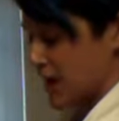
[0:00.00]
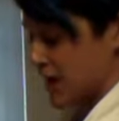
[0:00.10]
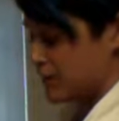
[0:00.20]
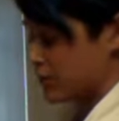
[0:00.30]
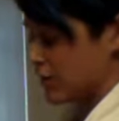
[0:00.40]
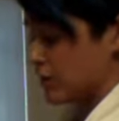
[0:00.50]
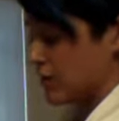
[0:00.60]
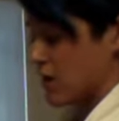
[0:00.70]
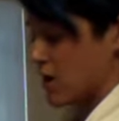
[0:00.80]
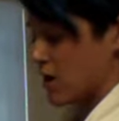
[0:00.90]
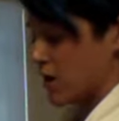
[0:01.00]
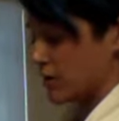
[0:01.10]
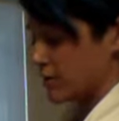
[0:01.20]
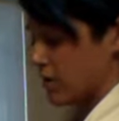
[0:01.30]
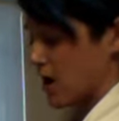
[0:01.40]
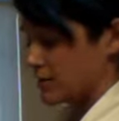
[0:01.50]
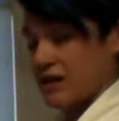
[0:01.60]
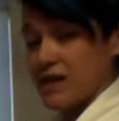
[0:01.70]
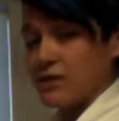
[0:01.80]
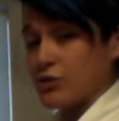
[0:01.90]
and the ribbon, are locked
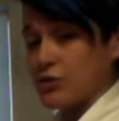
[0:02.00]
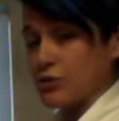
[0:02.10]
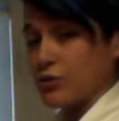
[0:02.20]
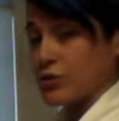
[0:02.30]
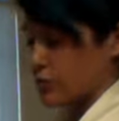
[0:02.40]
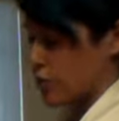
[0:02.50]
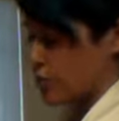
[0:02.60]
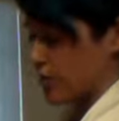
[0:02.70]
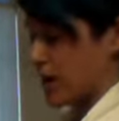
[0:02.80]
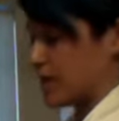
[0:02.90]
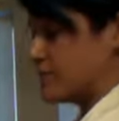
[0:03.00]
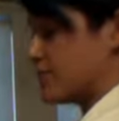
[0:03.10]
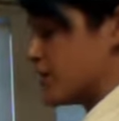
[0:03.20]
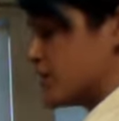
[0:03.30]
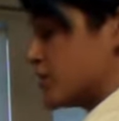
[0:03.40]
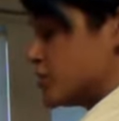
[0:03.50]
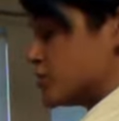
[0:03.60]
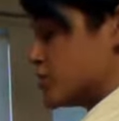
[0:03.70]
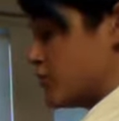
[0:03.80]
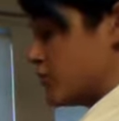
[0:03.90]
into the rope braid.
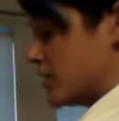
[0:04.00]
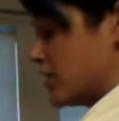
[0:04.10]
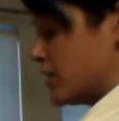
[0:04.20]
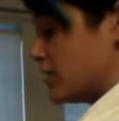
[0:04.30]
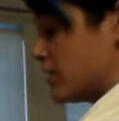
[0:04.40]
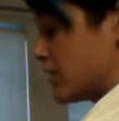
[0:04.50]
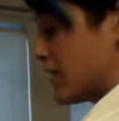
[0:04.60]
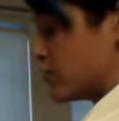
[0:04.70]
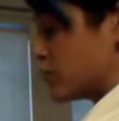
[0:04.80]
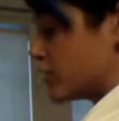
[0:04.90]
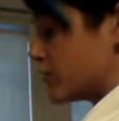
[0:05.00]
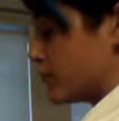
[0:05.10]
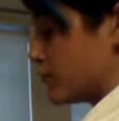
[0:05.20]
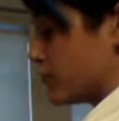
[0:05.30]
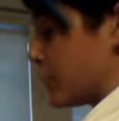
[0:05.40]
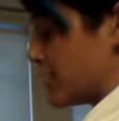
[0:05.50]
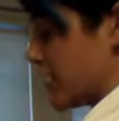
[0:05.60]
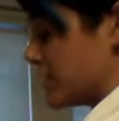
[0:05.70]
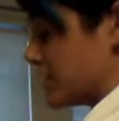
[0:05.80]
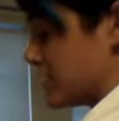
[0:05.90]
So from here, again, we're right
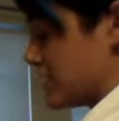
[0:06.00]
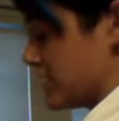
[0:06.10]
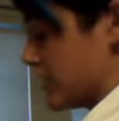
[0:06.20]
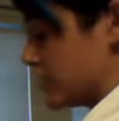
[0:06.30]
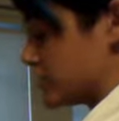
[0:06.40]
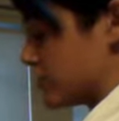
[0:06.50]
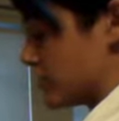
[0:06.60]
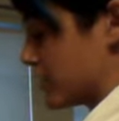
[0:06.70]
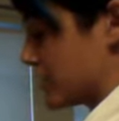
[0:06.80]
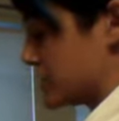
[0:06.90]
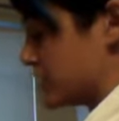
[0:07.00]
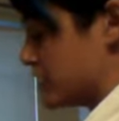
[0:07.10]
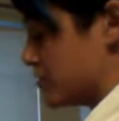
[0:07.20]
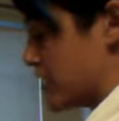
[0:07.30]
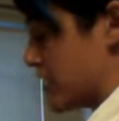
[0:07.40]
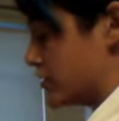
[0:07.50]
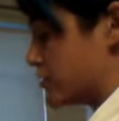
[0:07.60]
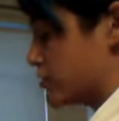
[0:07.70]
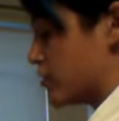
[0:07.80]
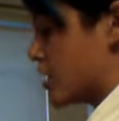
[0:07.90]
behind the ear. So we're going to continue now
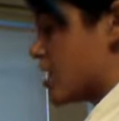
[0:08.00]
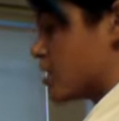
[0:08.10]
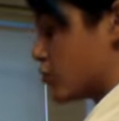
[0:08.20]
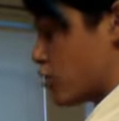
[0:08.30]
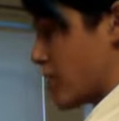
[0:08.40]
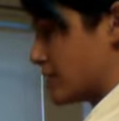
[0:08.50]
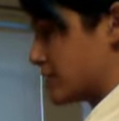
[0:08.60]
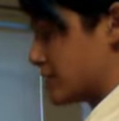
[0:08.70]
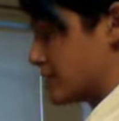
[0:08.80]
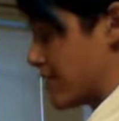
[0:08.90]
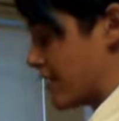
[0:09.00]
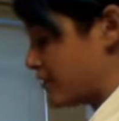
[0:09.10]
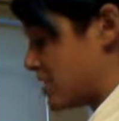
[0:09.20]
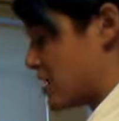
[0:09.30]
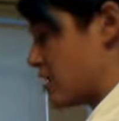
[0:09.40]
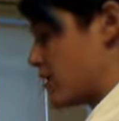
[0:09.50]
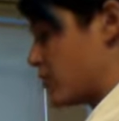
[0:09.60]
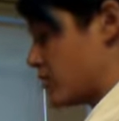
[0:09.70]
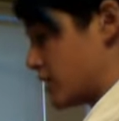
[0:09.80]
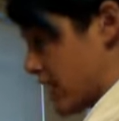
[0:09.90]
to cross the left
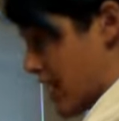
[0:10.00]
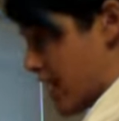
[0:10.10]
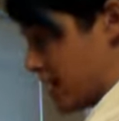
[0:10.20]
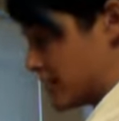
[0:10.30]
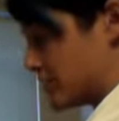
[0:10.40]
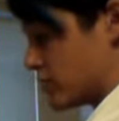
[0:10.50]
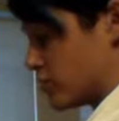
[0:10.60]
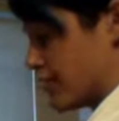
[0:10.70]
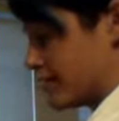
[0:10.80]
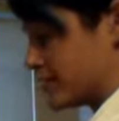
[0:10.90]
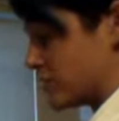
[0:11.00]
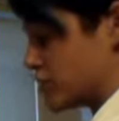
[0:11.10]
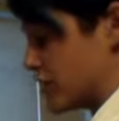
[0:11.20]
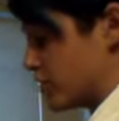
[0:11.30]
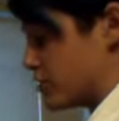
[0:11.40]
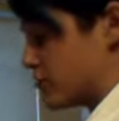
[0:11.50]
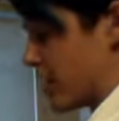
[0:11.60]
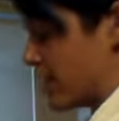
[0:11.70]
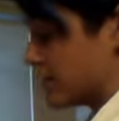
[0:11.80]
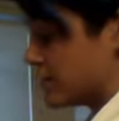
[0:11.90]
hand or the left section under the right,